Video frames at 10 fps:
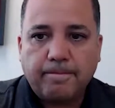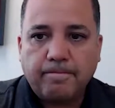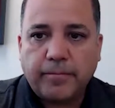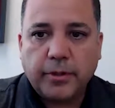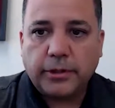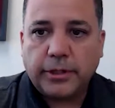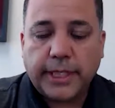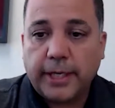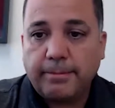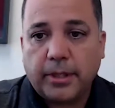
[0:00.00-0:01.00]
they're just
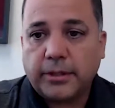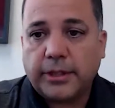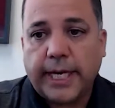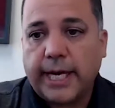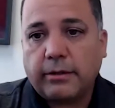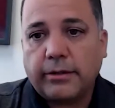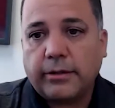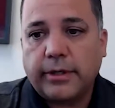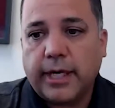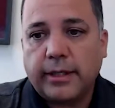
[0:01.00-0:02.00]
getting busted out.
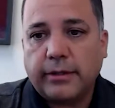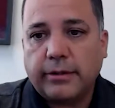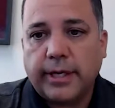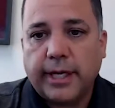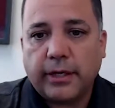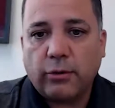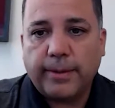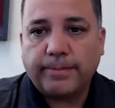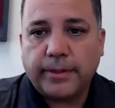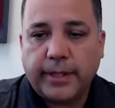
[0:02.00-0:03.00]
They're not
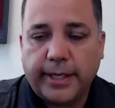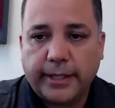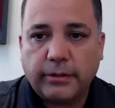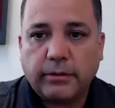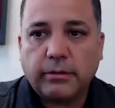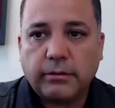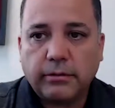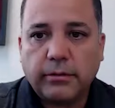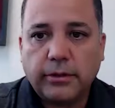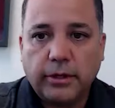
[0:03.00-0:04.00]
equipped to
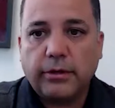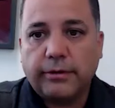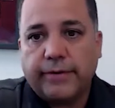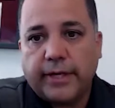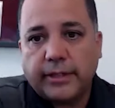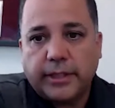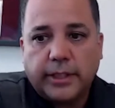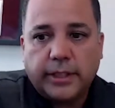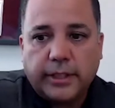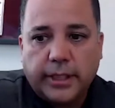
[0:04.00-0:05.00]
handle node
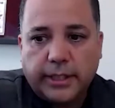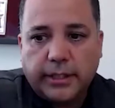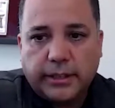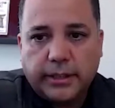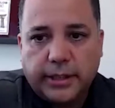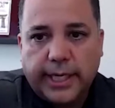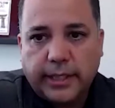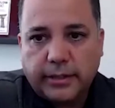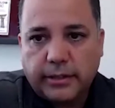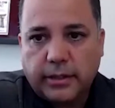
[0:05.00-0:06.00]
investing in
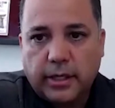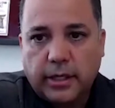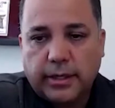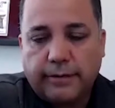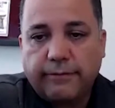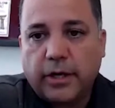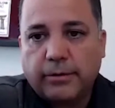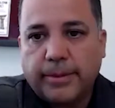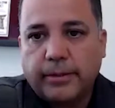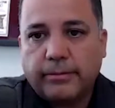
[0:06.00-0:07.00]
today's environment.